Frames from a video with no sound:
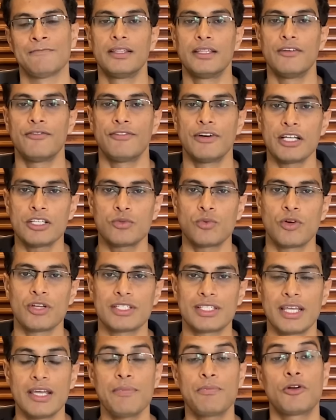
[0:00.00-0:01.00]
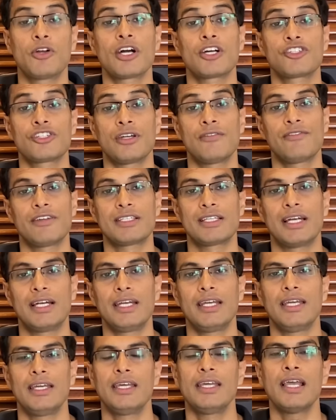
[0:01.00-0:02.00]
The first was the production facility.